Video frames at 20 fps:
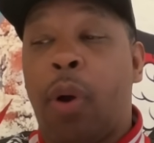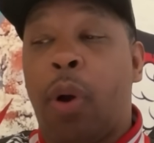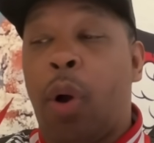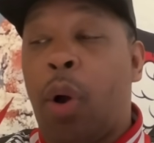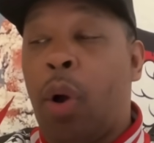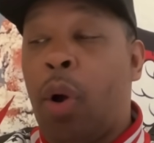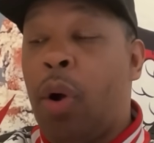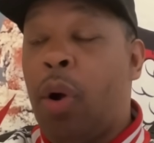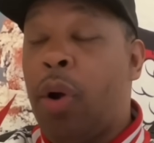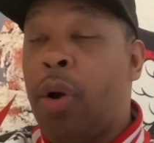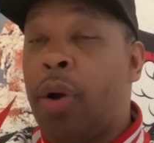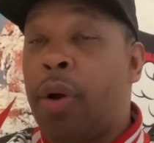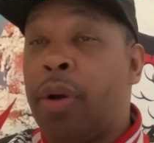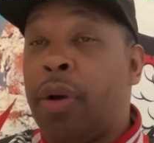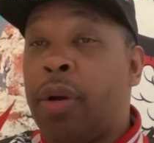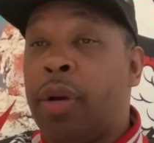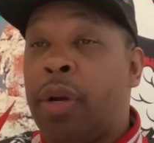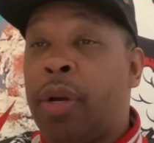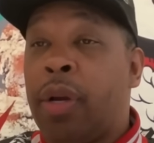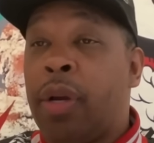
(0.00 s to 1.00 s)
Or
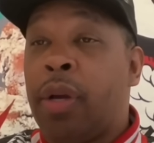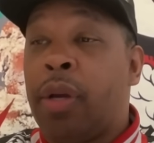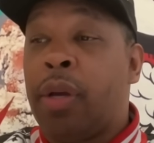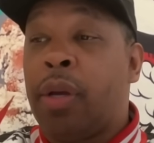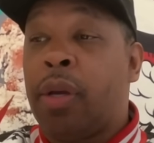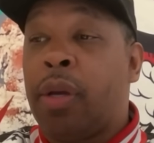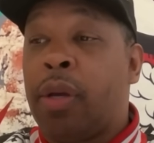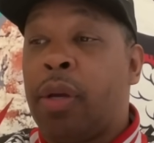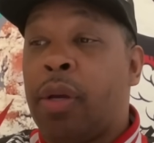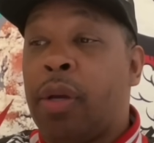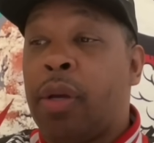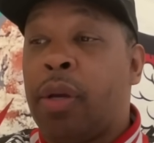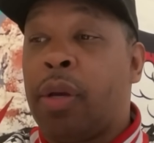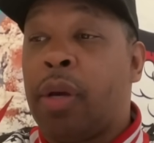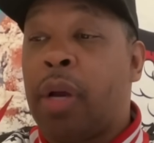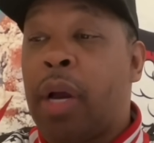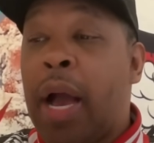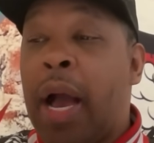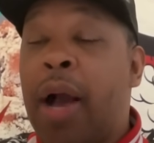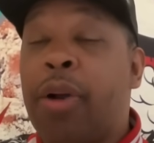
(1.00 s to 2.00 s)

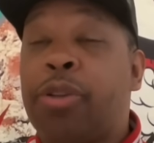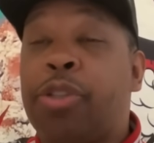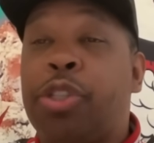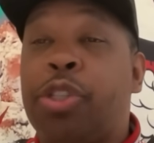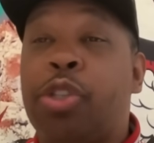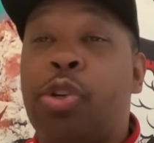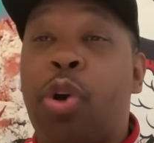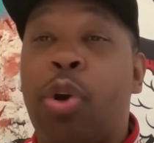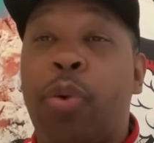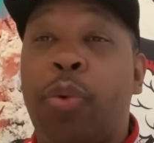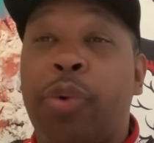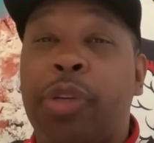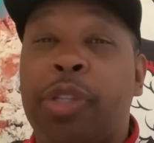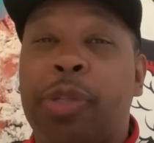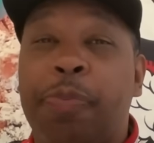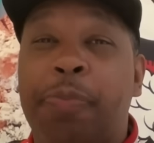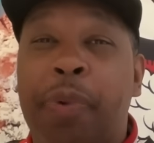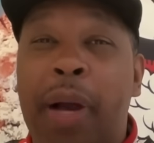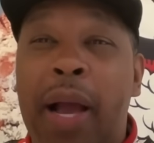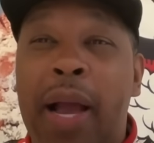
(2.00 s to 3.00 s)
how she's going to
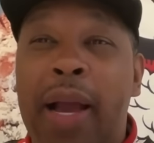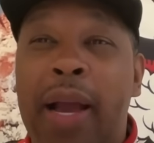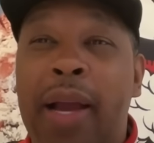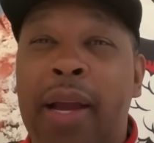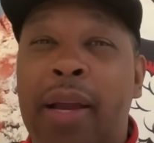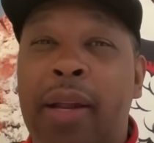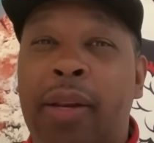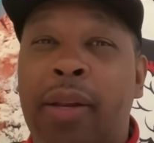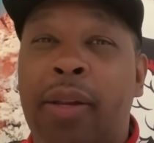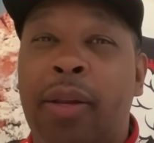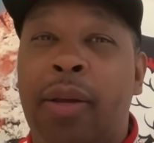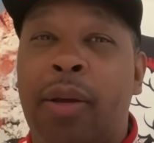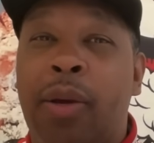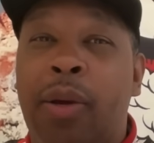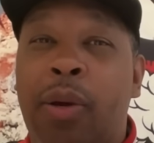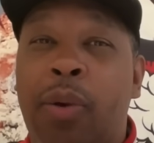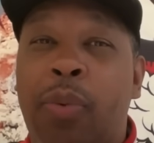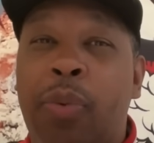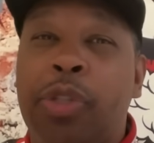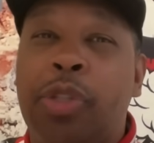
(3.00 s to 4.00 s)
respond?
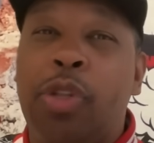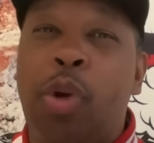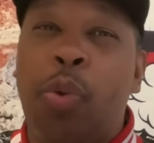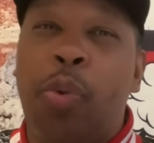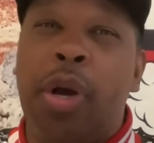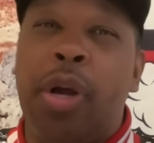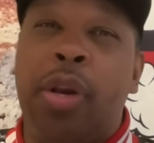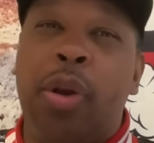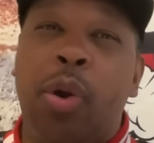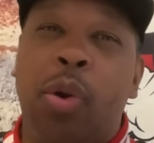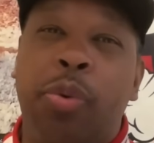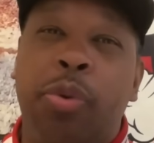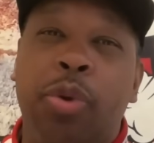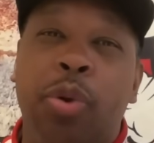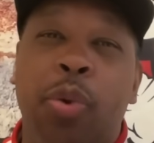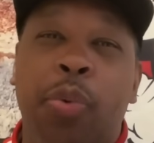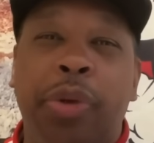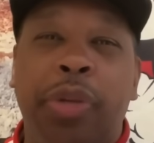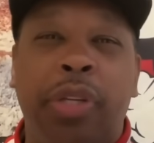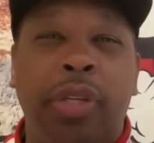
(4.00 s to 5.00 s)
Which no one knows. You
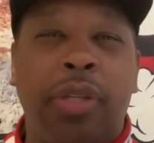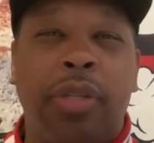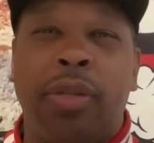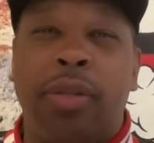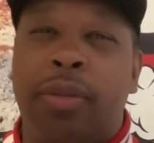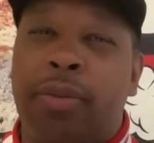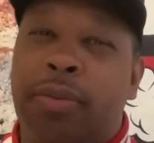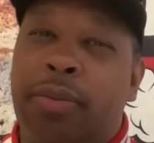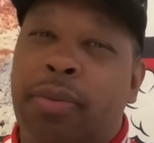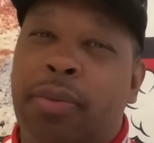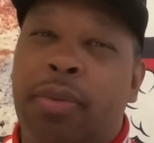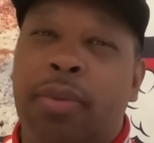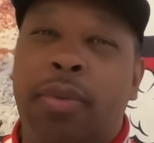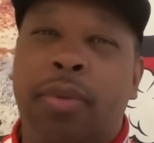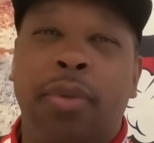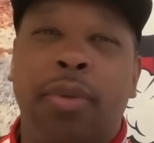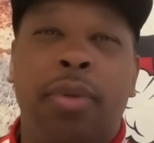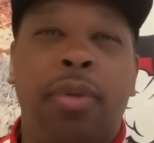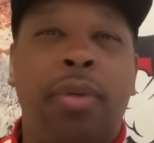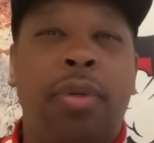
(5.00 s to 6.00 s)
know, we just
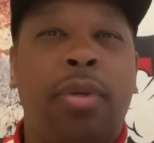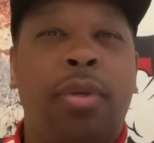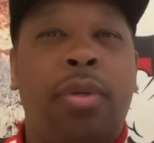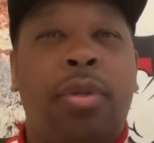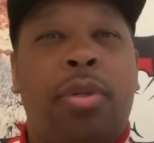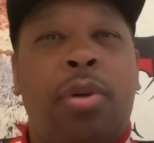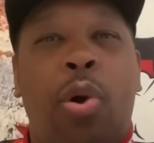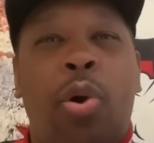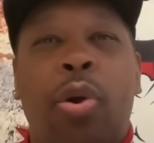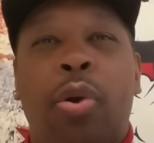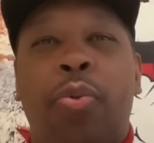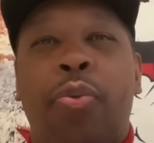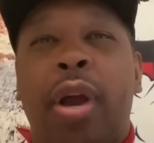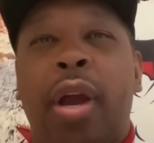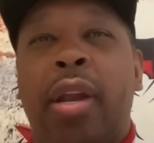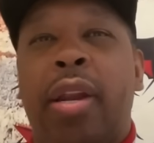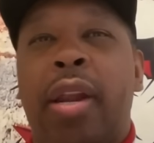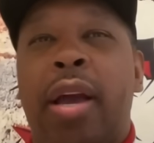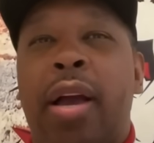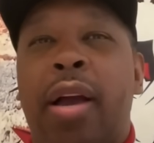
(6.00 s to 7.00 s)
talking
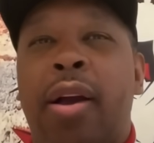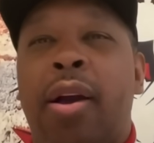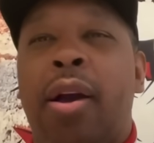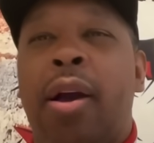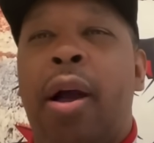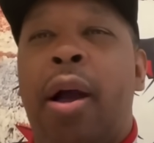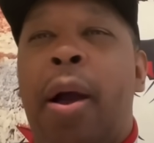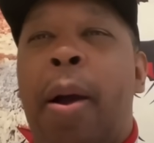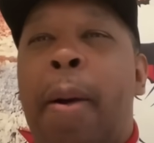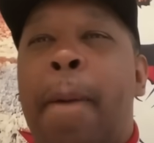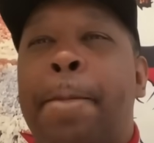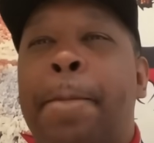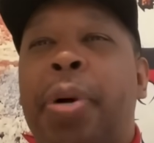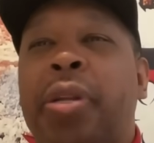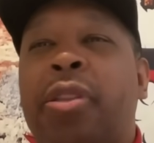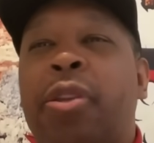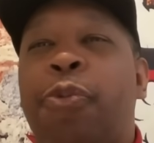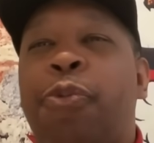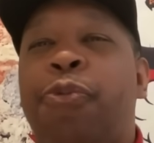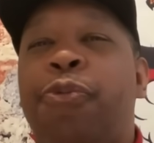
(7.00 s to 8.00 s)
right now.
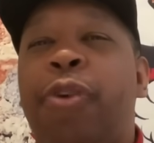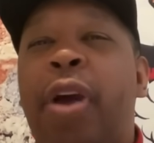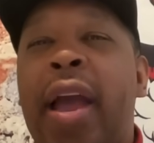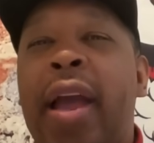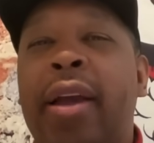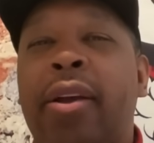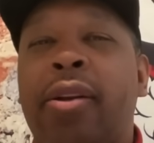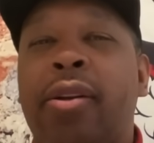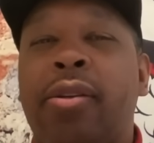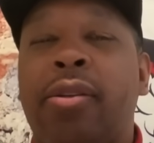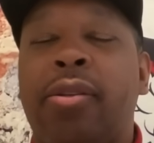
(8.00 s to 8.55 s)
But the fact